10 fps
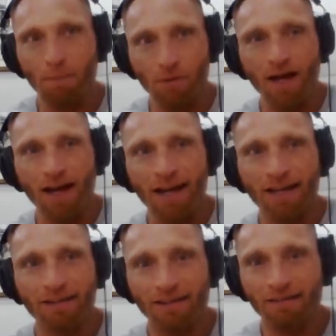
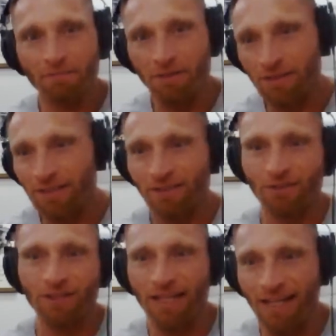apply machine
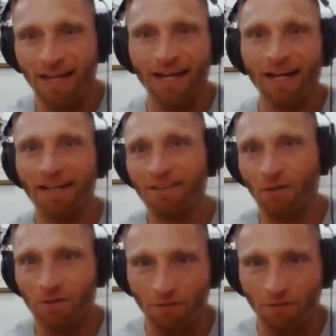learning, AI,